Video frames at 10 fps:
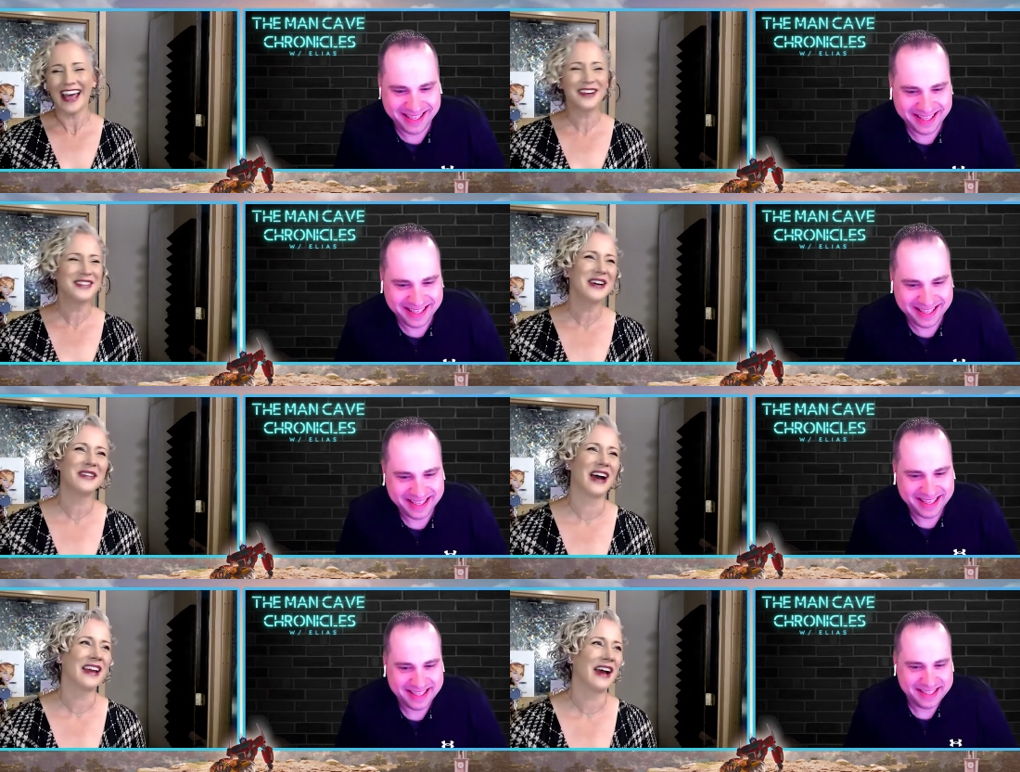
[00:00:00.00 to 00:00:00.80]
Speaker 1: I don't
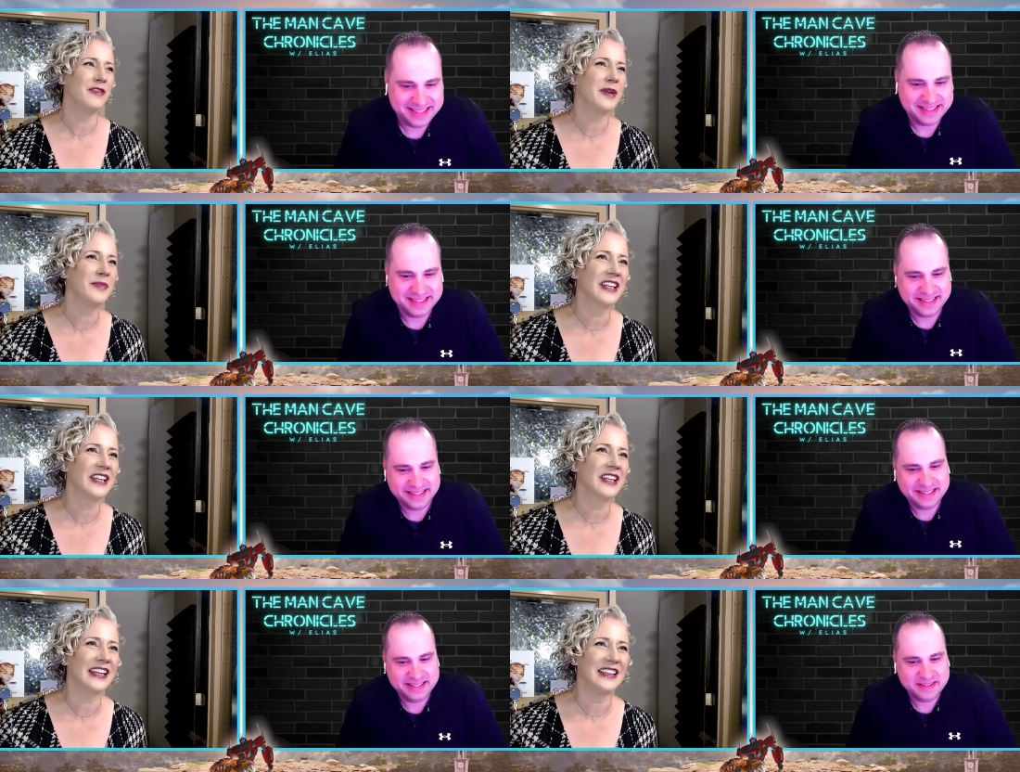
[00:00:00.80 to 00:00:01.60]
know. I, I remember
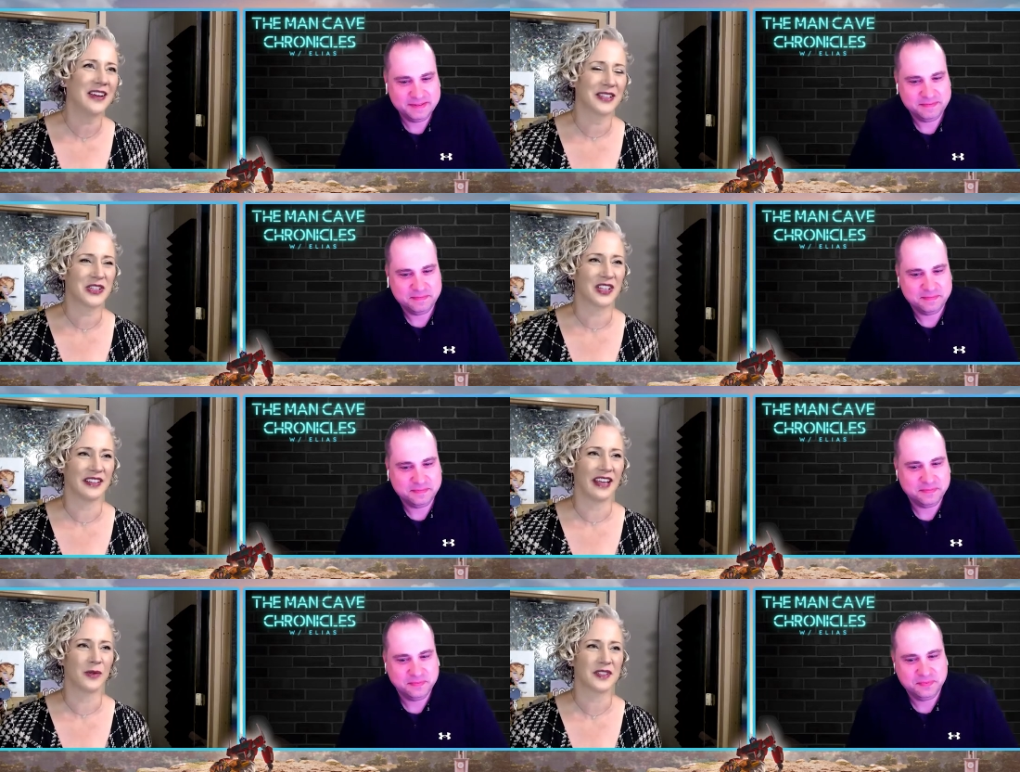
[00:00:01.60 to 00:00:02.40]
getting the audition and
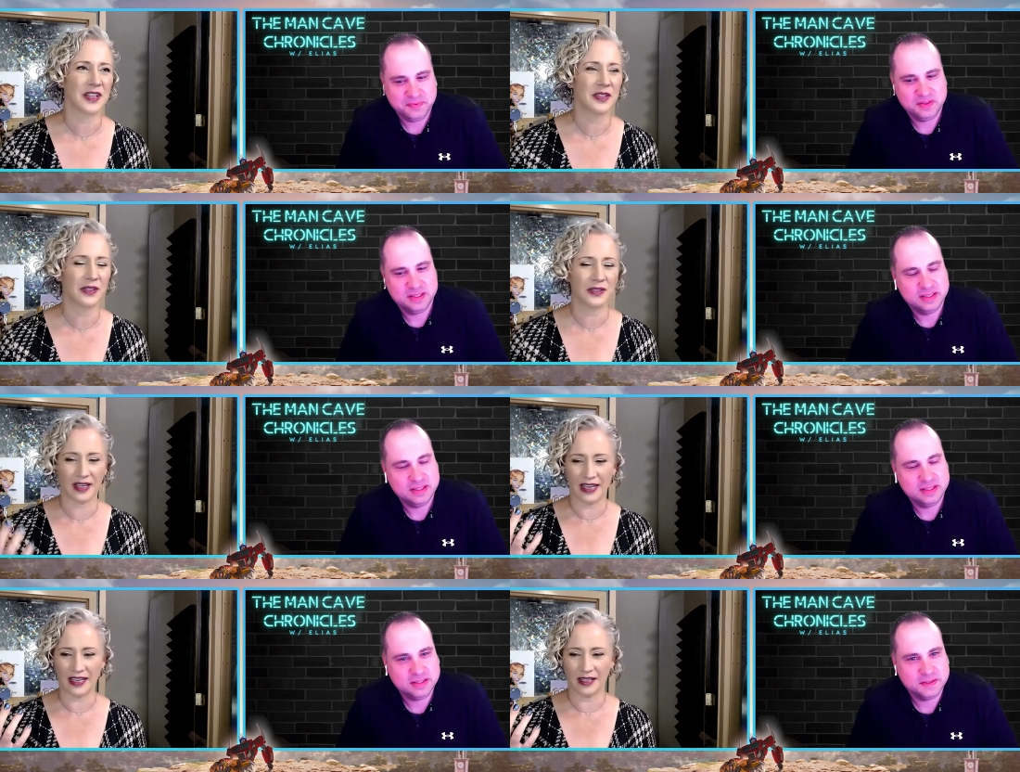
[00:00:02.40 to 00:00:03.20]
it was under
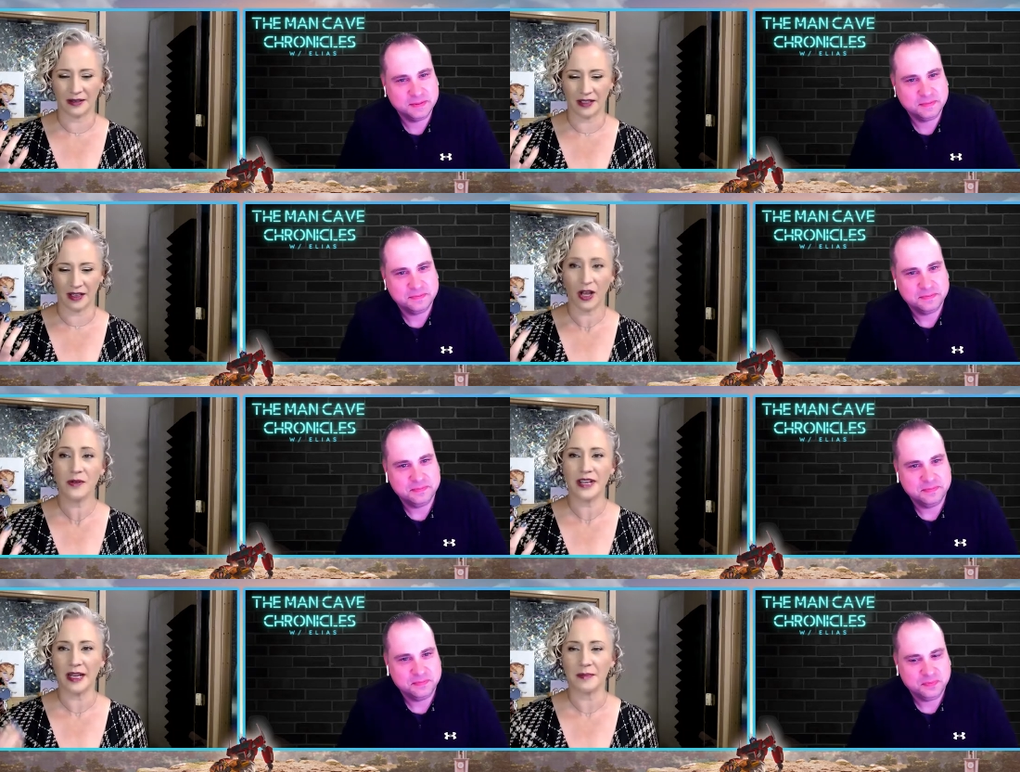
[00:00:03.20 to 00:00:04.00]
a uh, a code
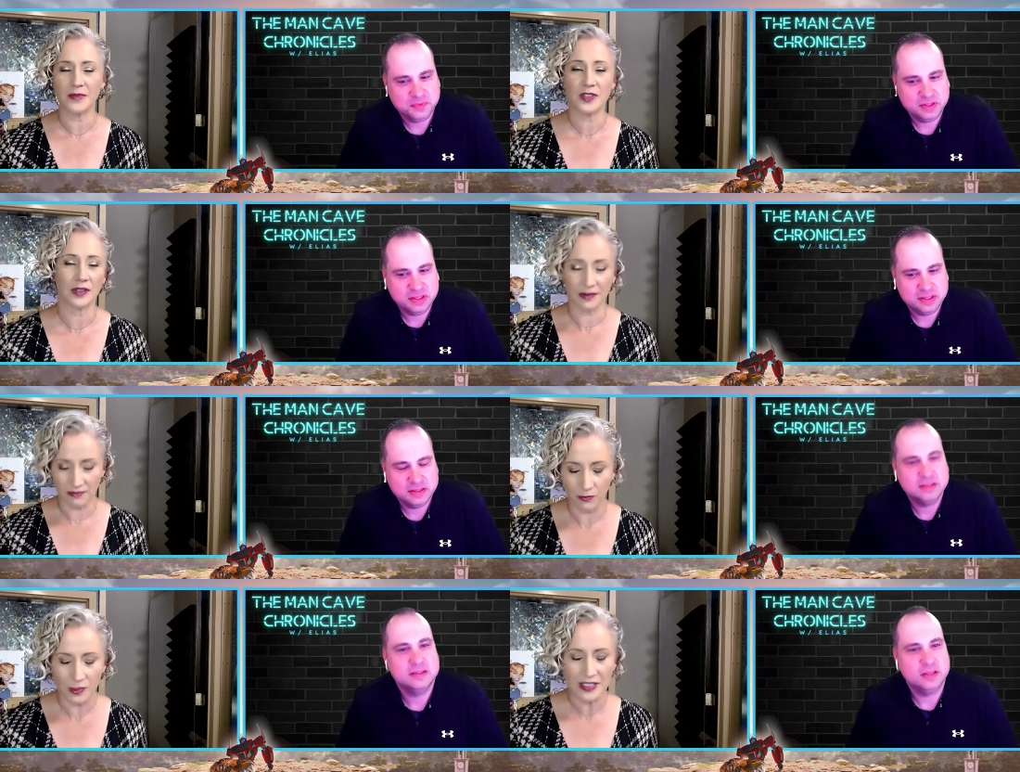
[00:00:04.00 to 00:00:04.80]
name so that
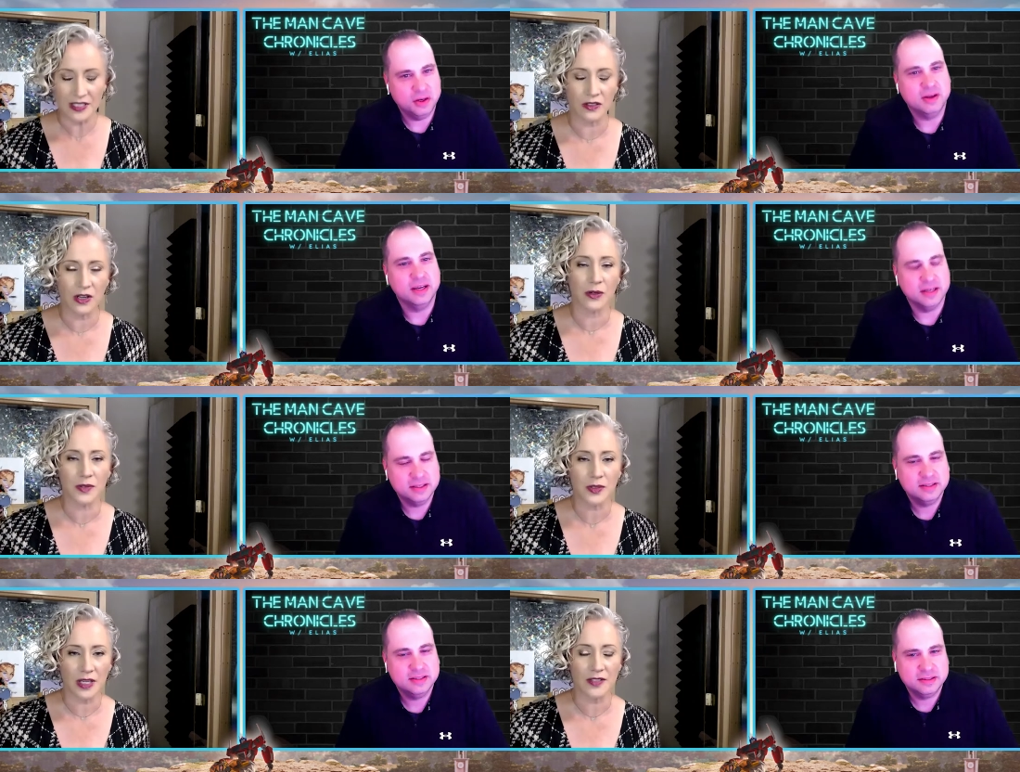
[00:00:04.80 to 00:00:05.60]
we didn't know okay. it
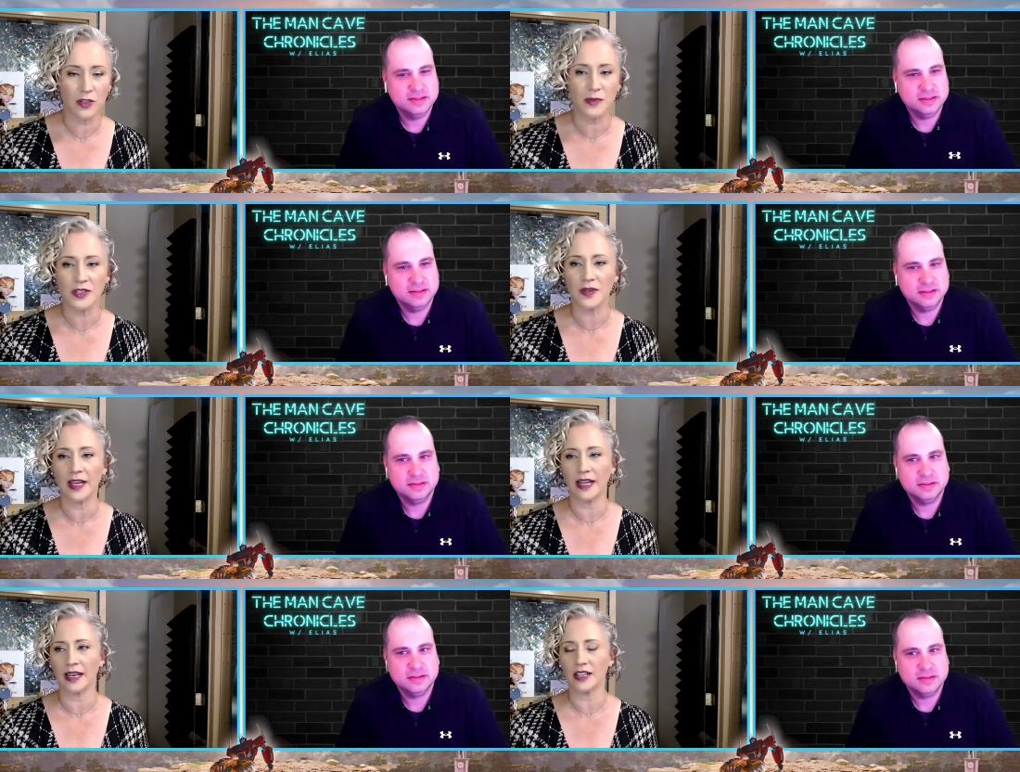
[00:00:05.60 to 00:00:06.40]
was Transformers,
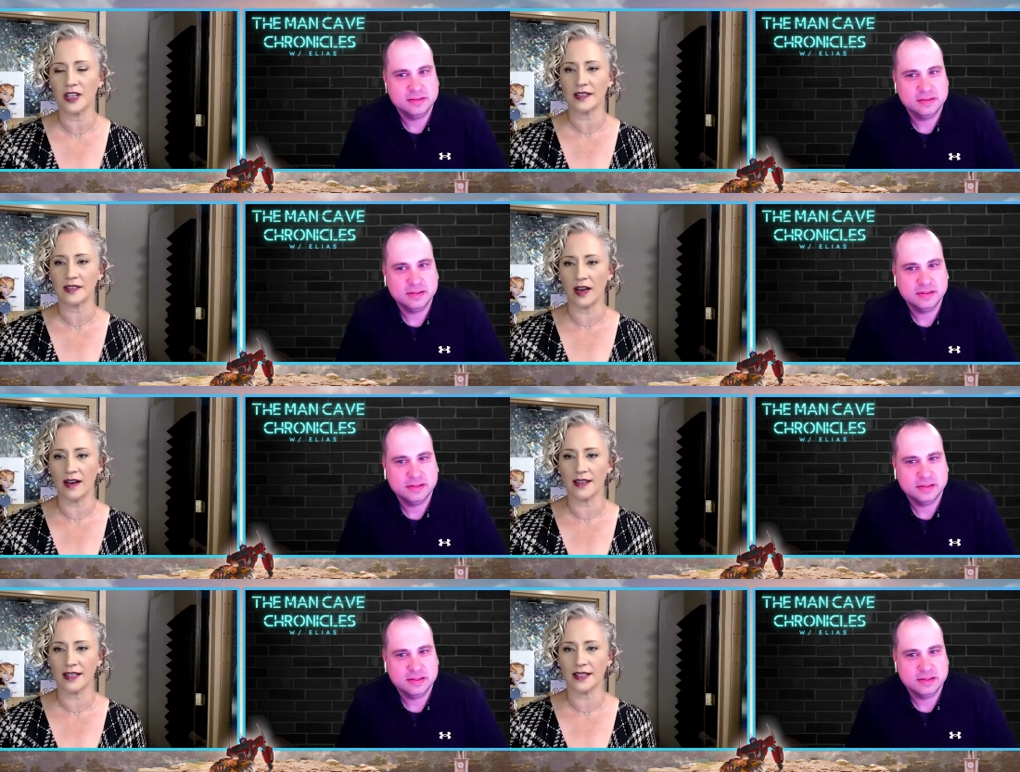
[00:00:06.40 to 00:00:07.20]
right? And I just
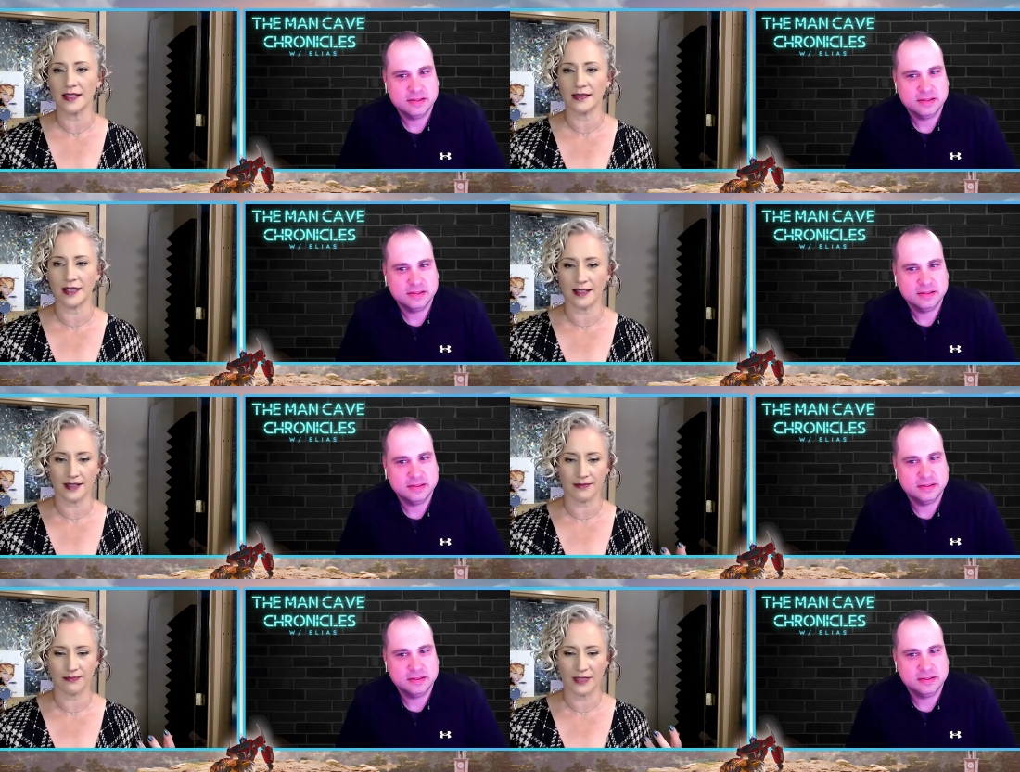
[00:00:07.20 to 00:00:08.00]
saw this
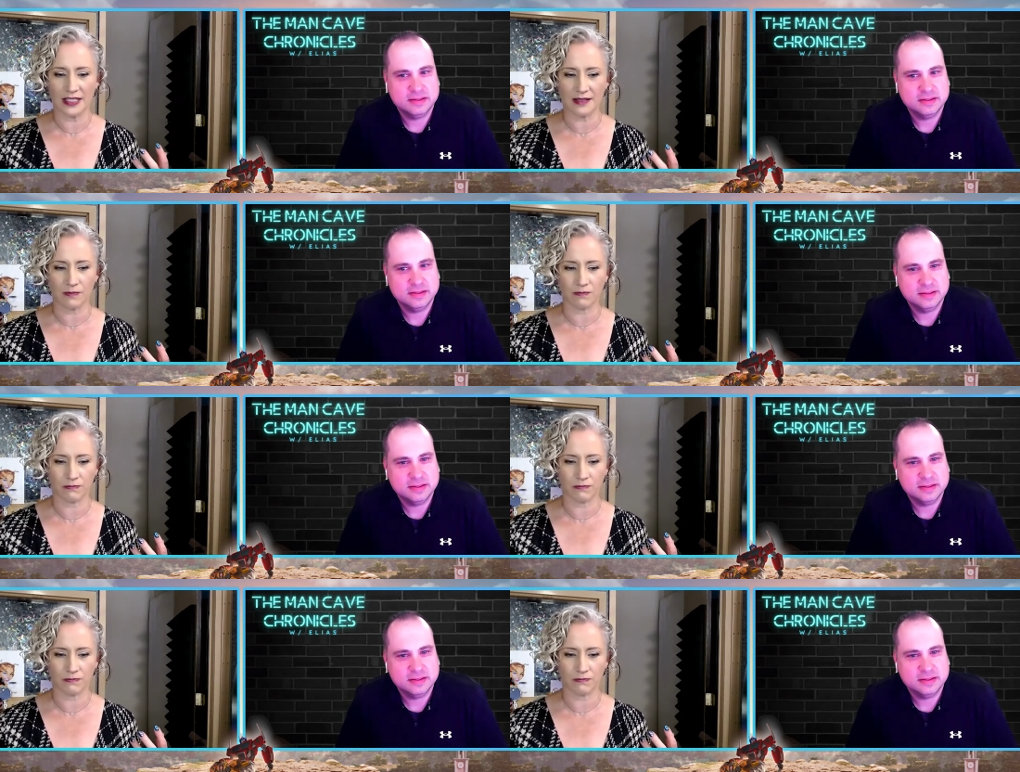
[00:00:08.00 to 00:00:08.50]
this this